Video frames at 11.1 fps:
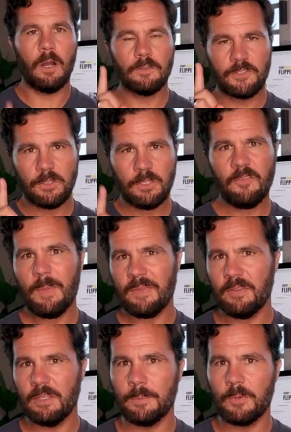Alternative
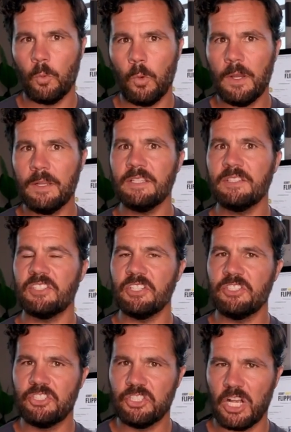method number 1 is to
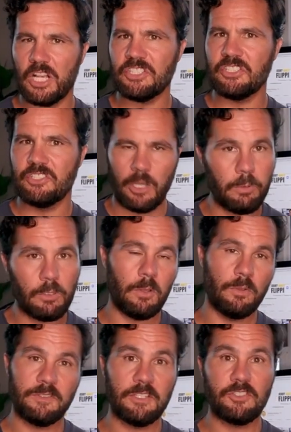just double
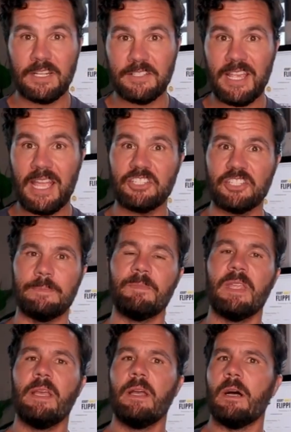close the transaction.
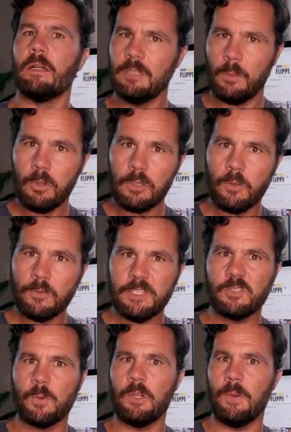A double closing
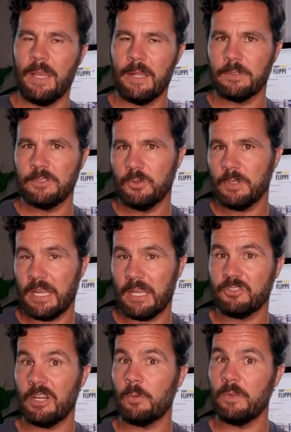is when you enter into a
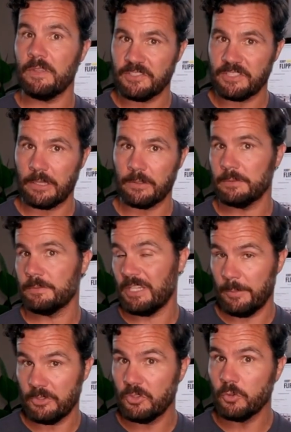contract with a seller,
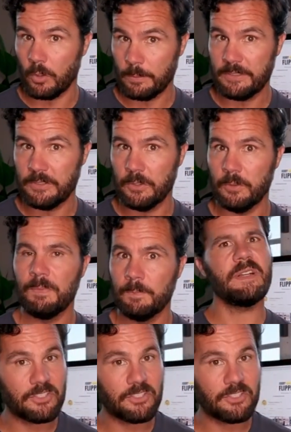same as you normally do.